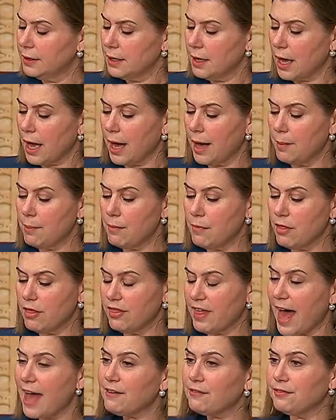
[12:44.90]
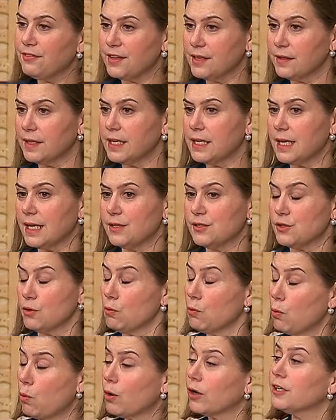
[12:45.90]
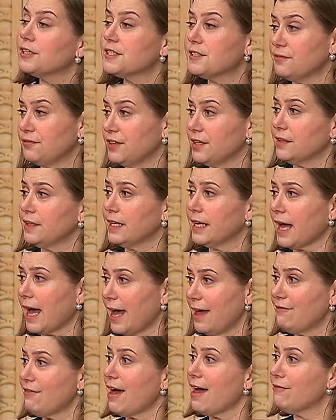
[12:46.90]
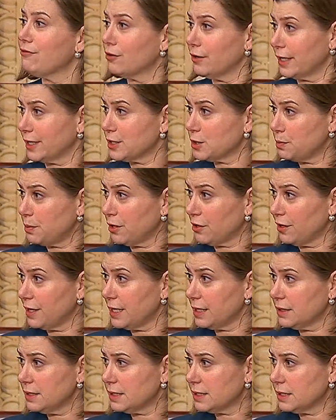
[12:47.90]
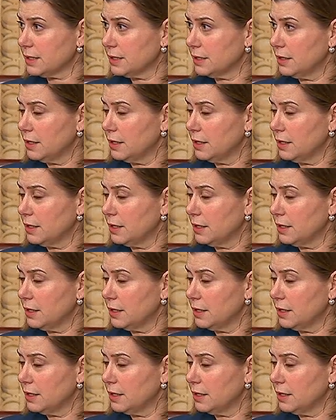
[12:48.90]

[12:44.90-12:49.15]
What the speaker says: That feeling is the worst feeling I've ever experienced,